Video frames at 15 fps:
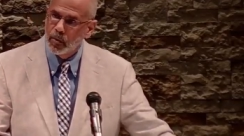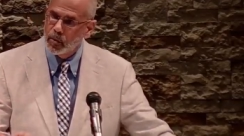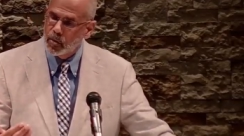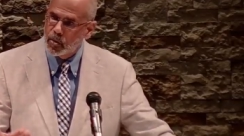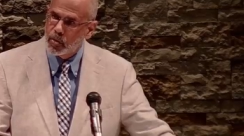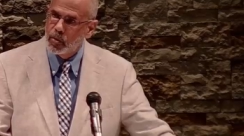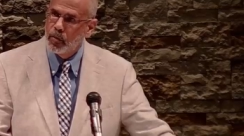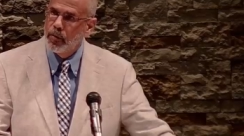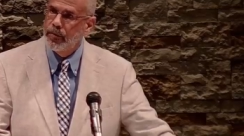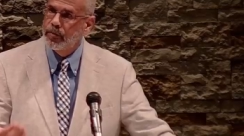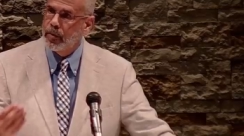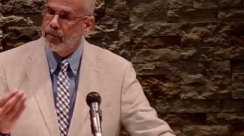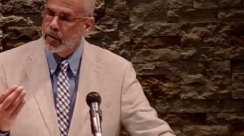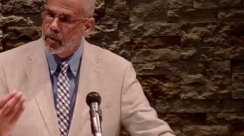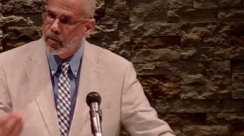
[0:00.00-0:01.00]
truths
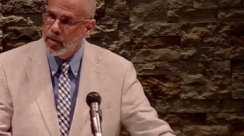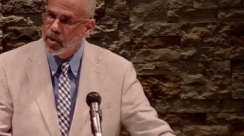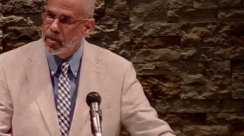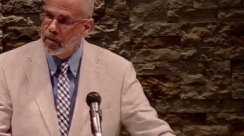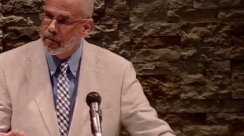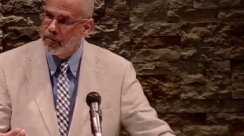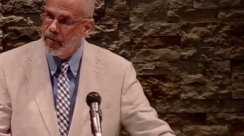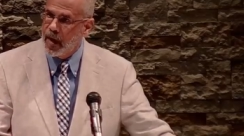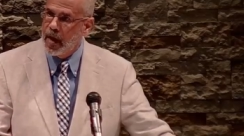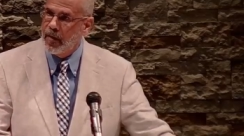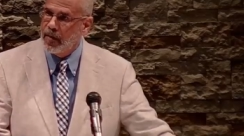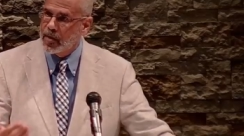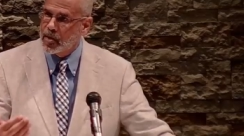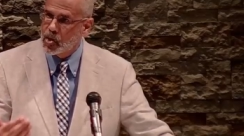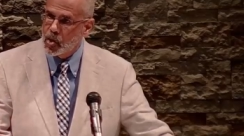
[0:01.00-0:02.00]
of the Christian faith
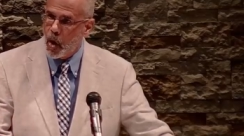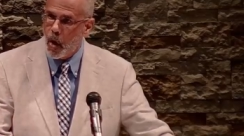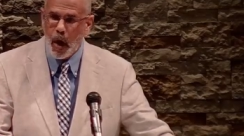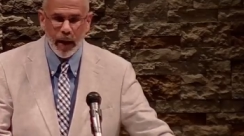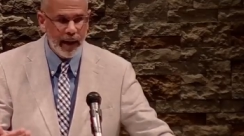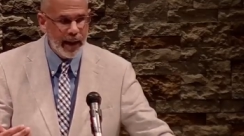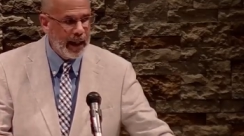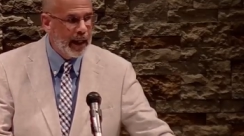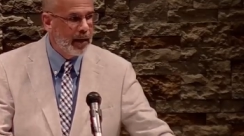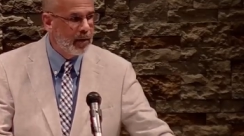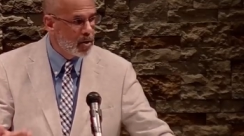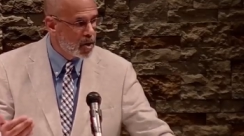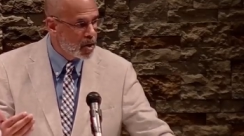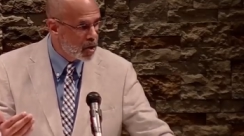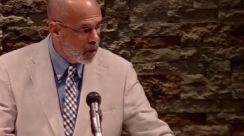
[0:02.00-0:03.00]
as taught in the
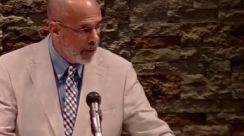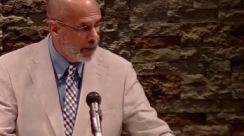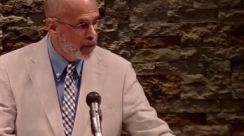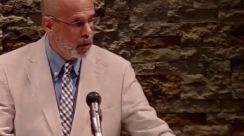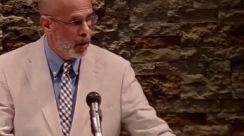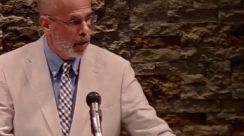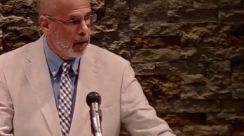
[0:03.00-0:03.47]
Scripture